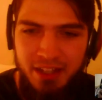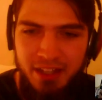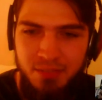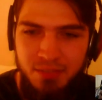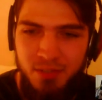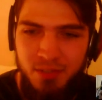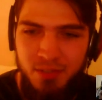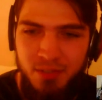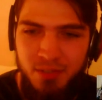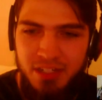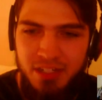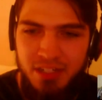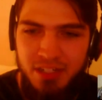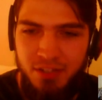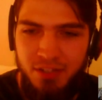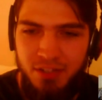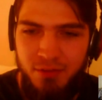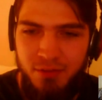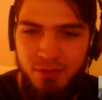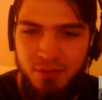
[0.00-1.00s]
more
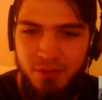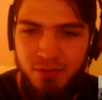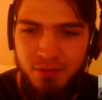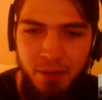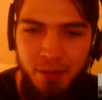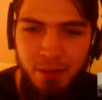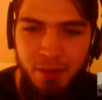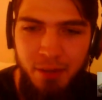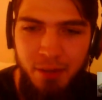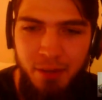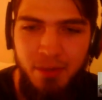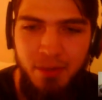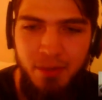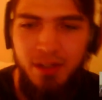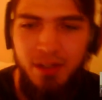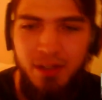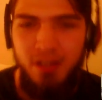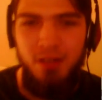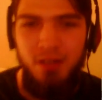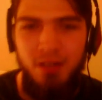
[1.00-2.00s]
details from him.
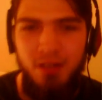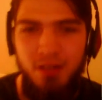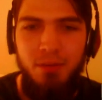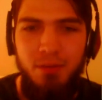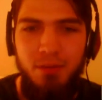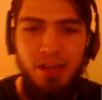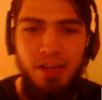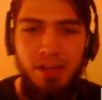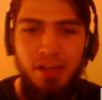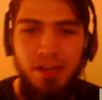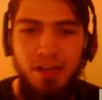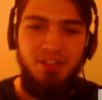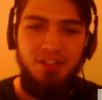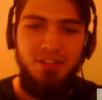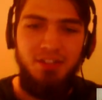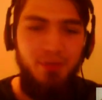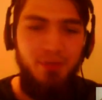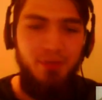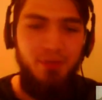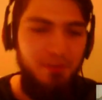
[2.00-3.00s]
But yeah, so
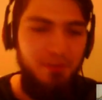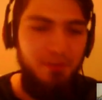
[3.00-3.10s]
we've